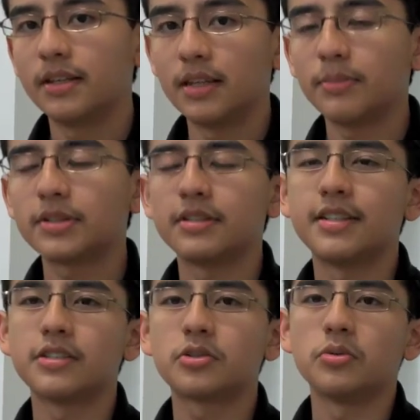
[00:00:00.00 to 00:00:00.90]
must
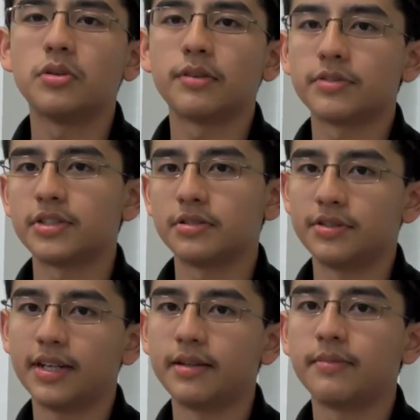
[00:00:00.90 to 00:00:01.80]
attend school every single
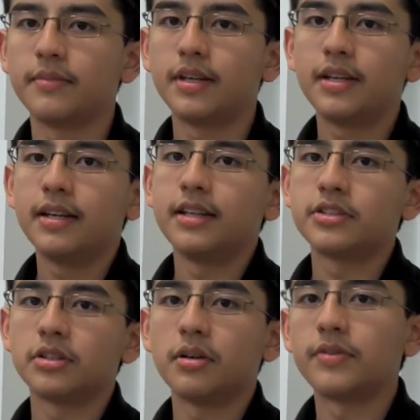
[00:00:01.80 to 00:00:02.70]
day. And
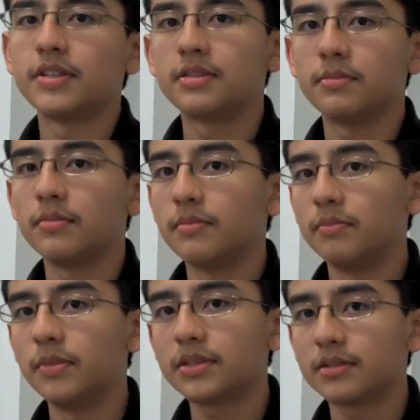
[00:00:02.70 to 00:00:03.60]
so if they
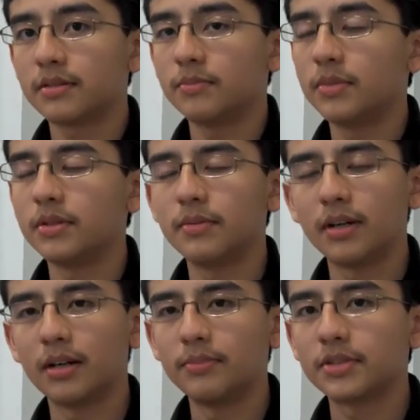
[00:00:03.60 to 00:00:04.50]
miss
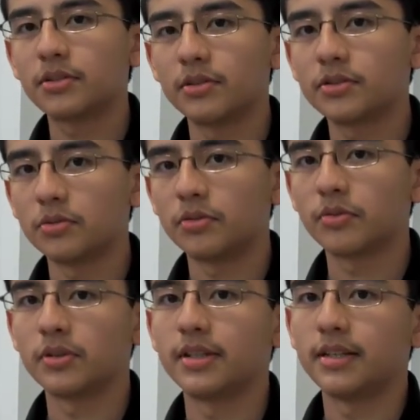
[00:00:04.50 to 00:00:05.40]
going to school
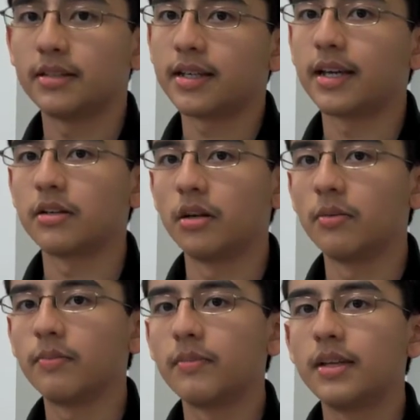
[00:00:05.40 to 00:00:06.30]
for a day, then they can't go.
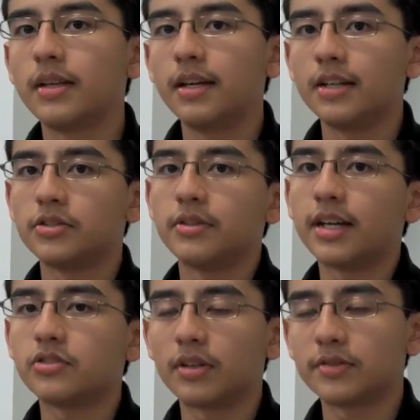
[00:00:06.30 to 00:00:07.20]
And so
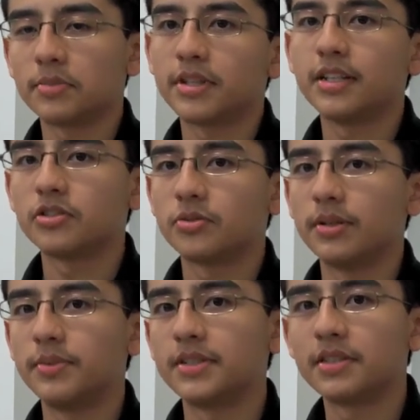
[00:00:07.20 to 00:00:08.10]
that drives up attendance rate
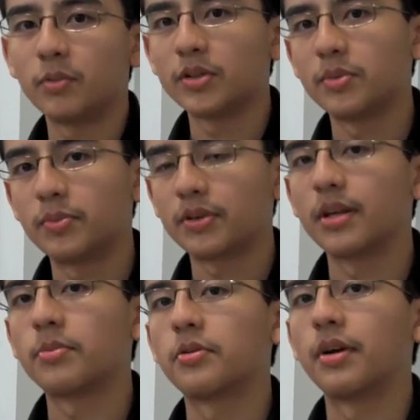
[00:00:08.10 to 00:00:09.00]
because they want to be part of
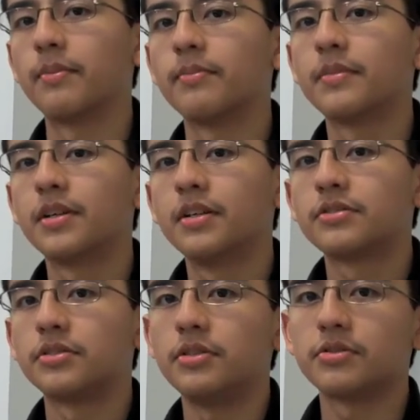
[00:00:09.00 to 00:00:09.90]
that program.
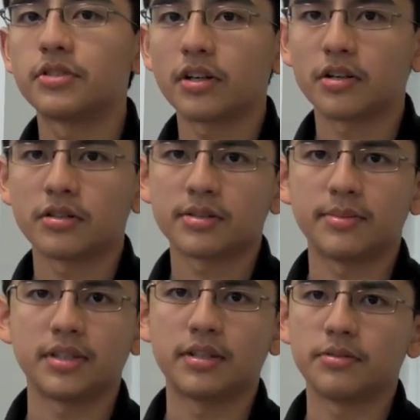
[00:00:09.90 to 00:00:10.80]
So he used soccer,
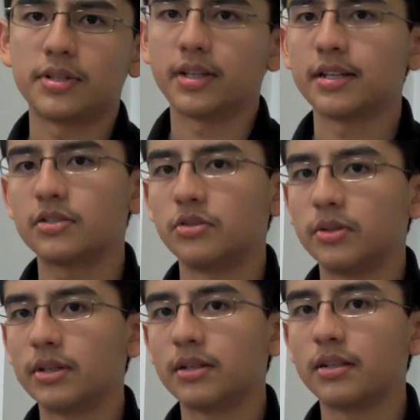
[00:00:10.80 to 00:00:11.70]
something that he really likes
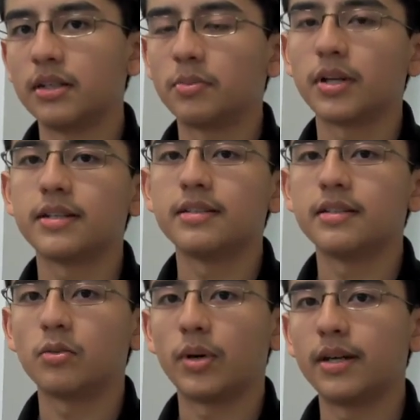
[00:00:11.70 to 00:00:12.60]
doing, and he applied it
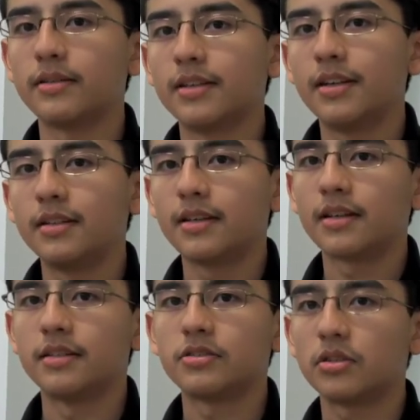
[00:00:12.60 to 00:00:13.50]
in a way that
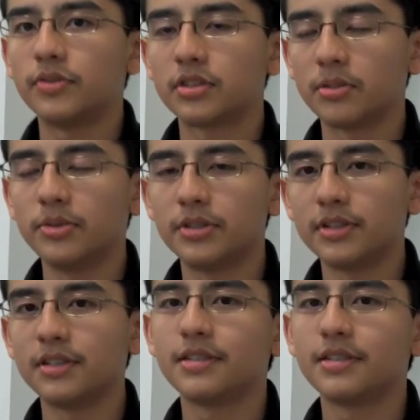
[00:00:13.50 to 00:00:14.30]
can solve his community.